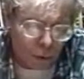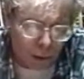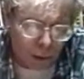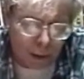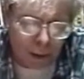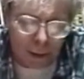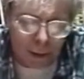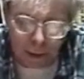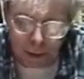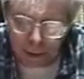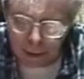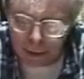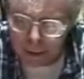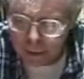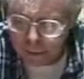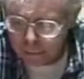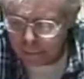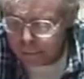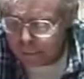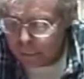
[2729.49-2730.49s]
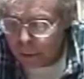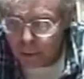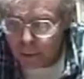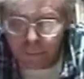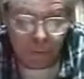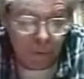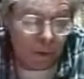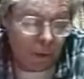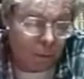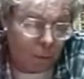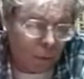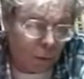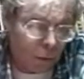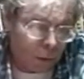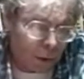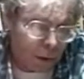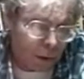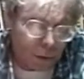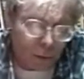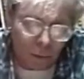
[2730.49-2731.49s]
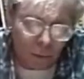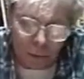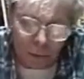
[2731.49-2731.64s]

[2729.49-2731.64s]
in Italy, often at war his whole